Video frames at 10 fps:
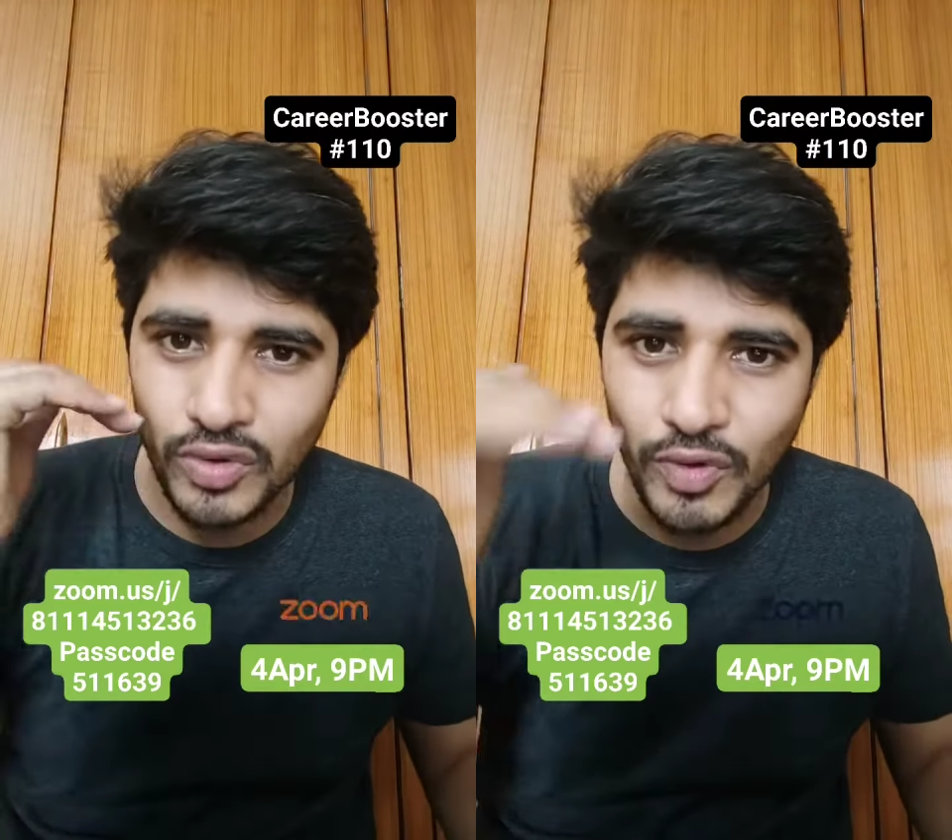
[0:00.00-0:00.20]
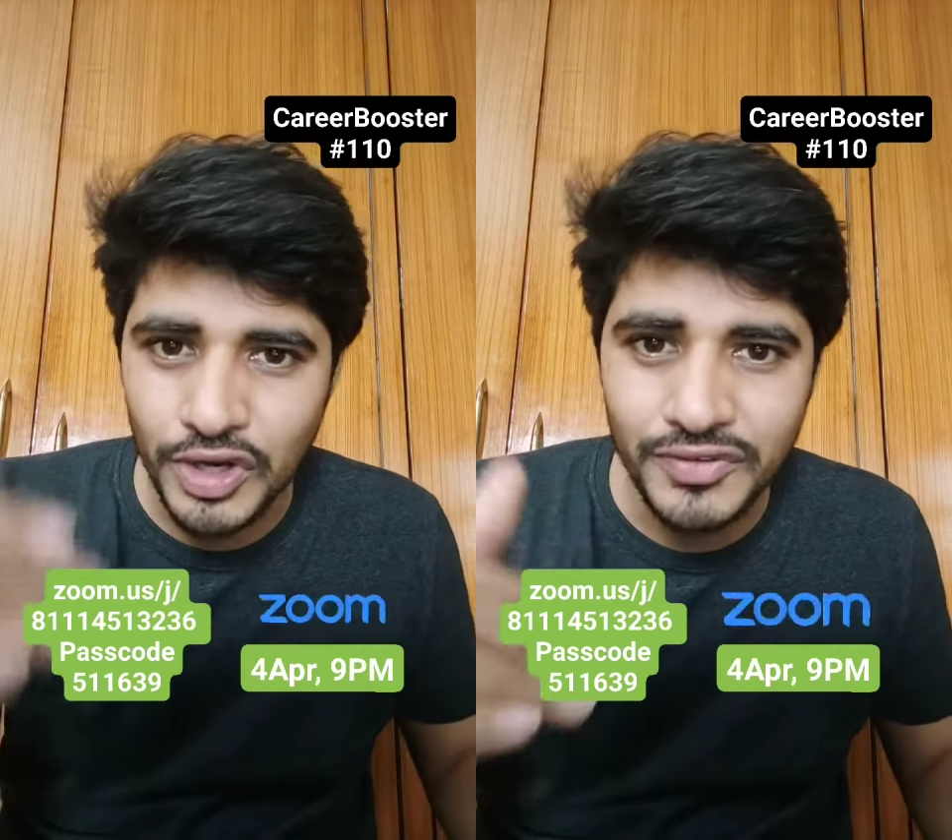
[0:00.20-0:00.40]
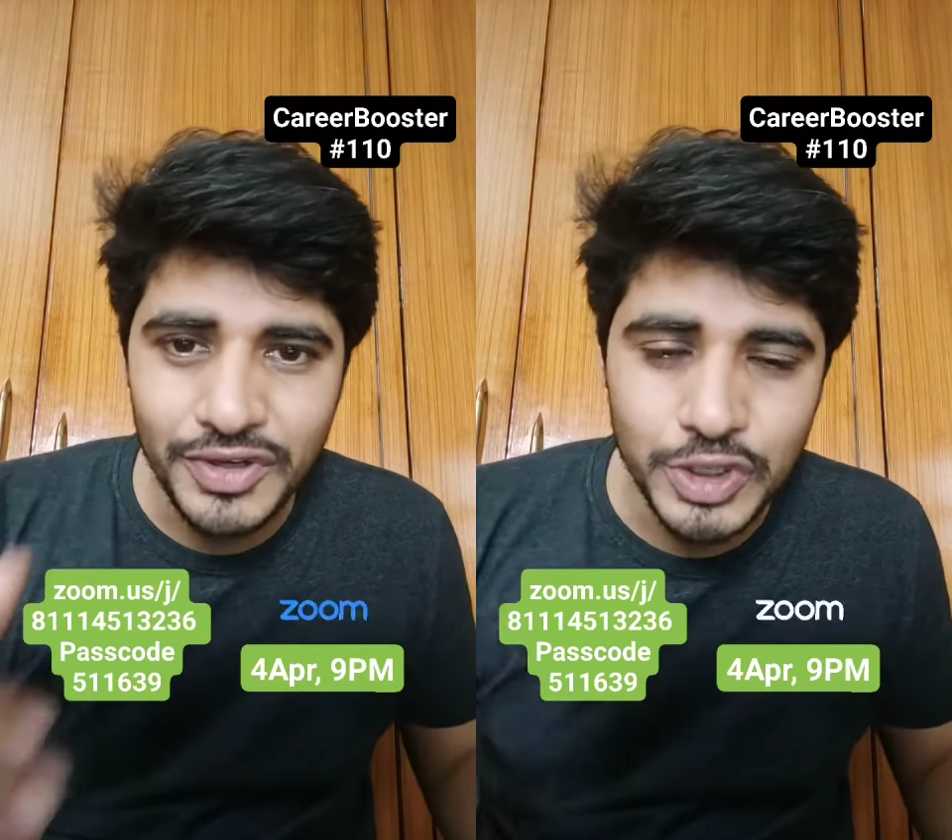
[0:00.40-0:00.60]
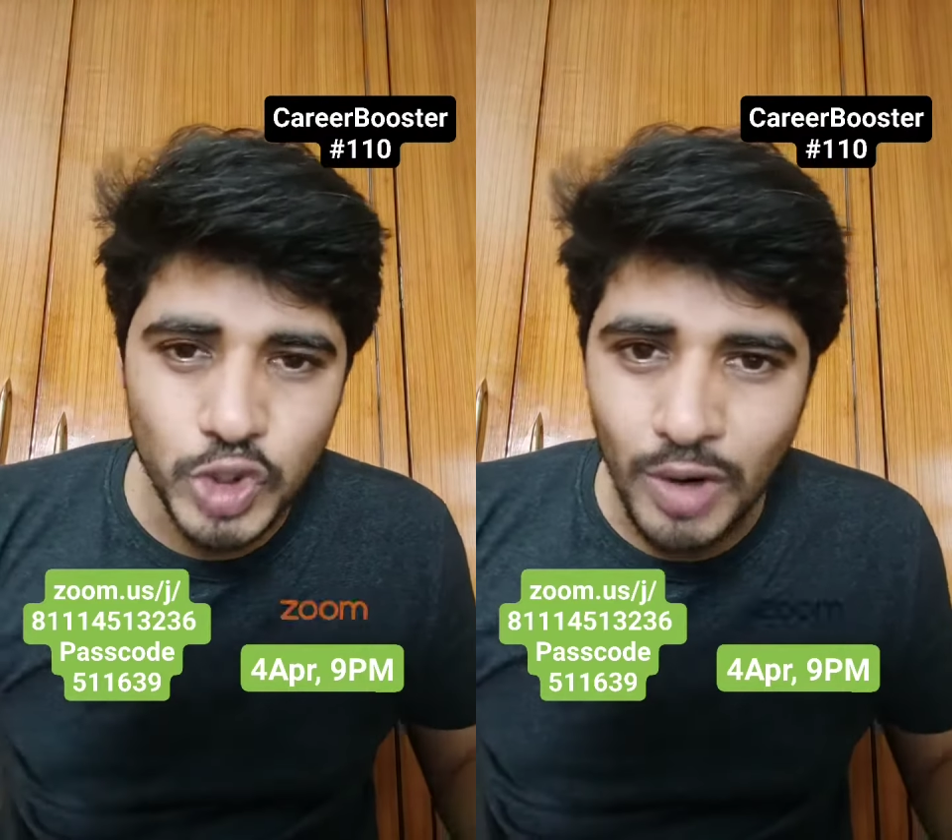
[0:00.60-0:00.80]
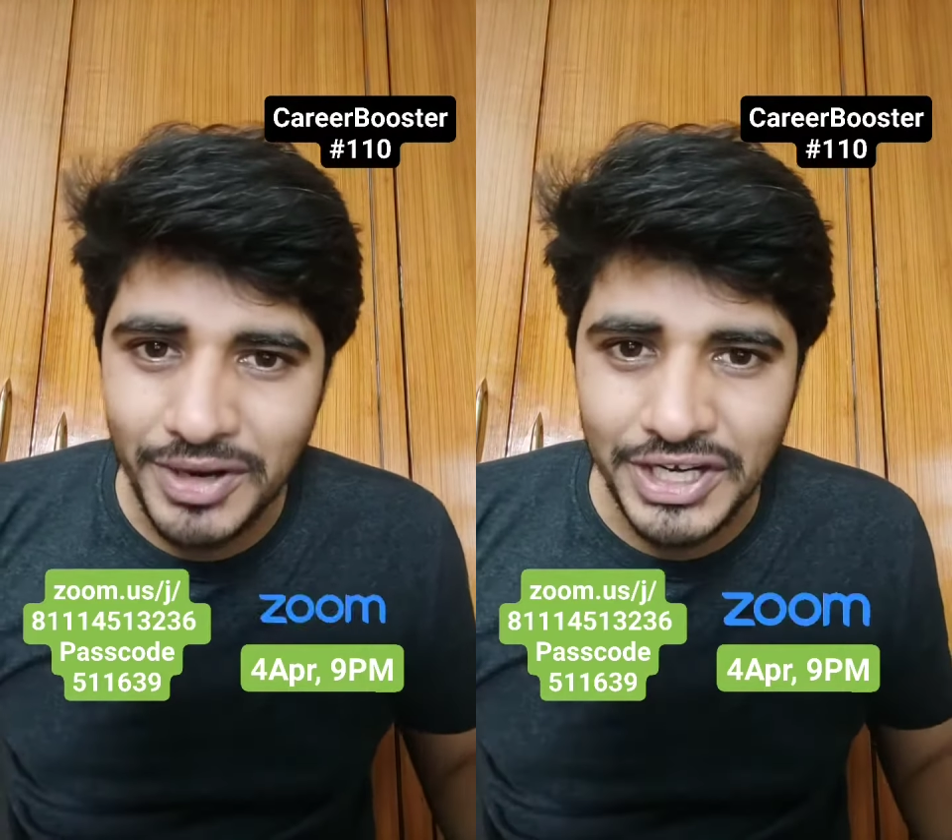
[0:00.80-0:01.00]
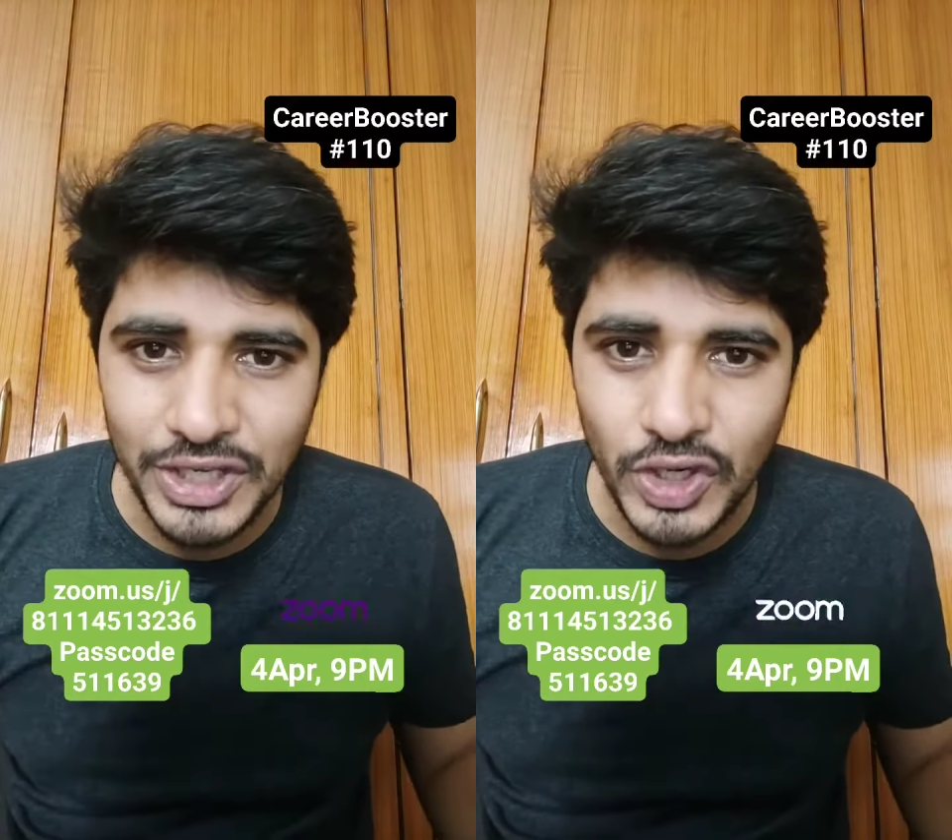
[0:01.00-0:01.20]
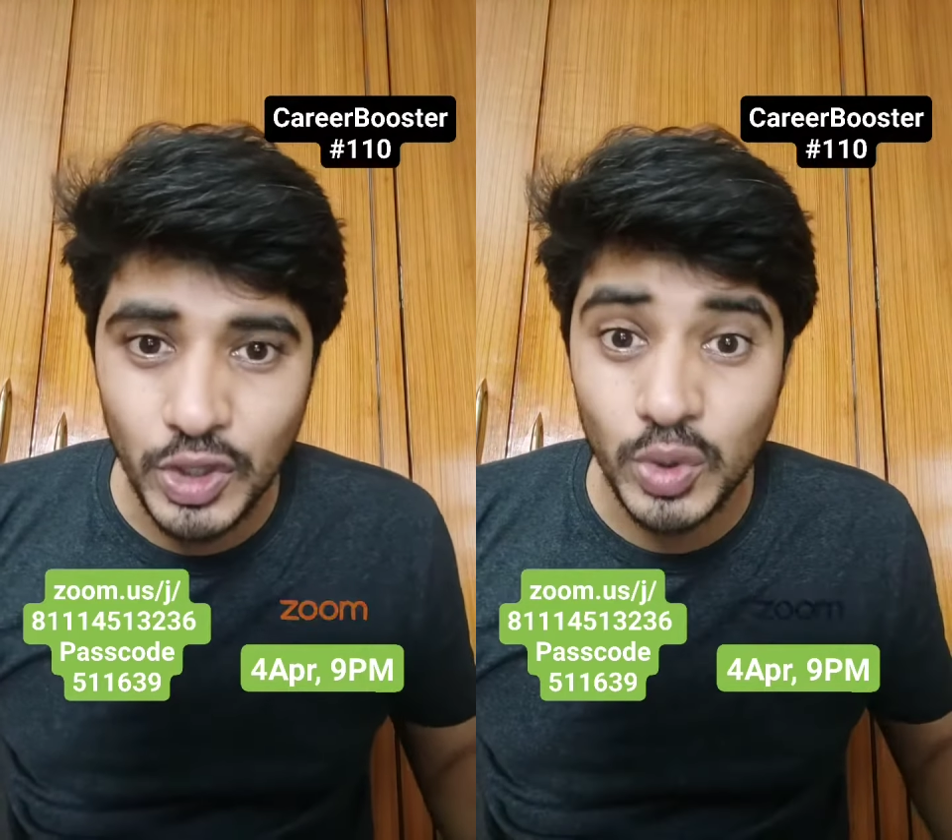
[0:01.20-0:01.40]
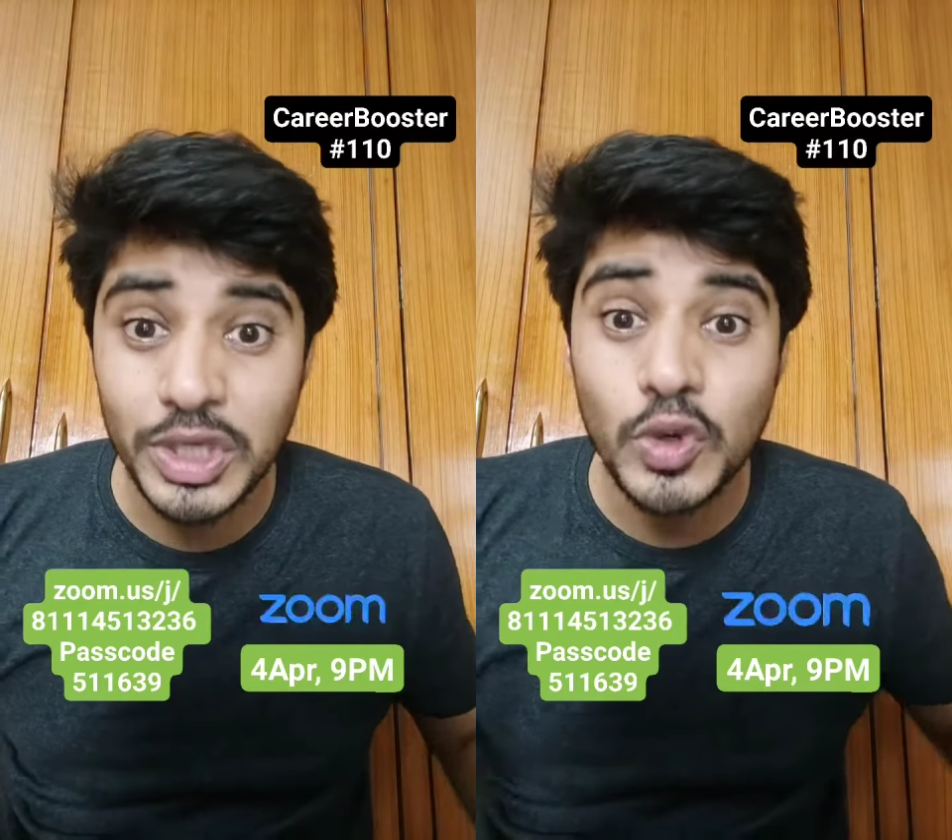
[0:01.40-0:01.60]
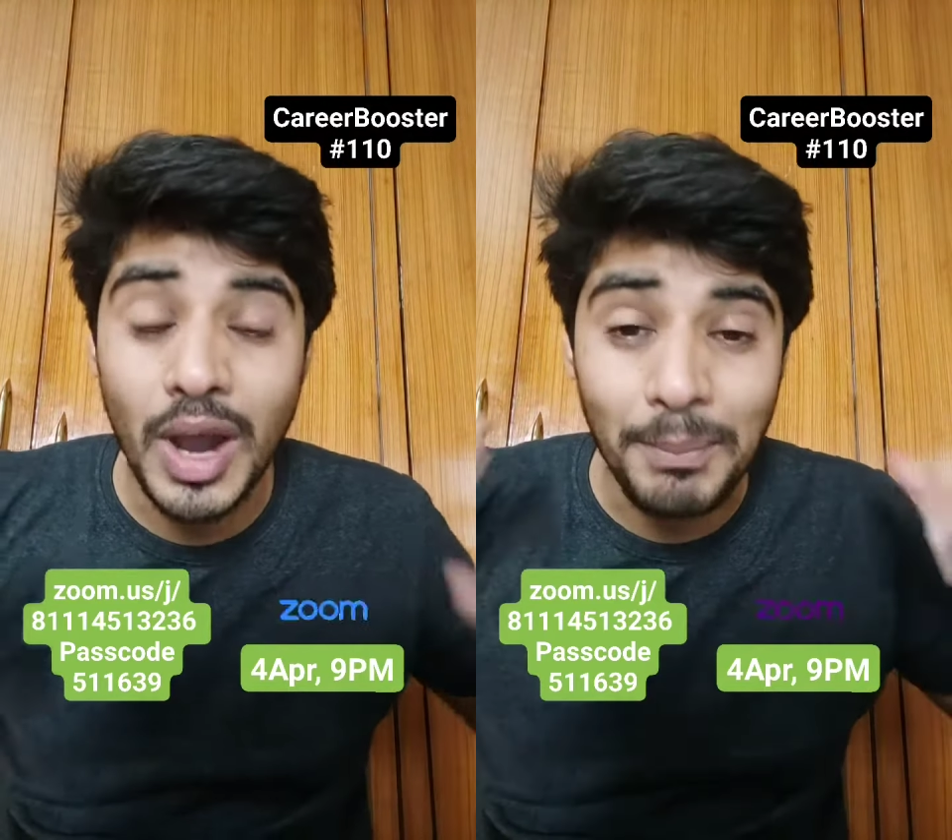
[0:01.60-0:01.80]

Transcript: or whatever job hunting you're doing,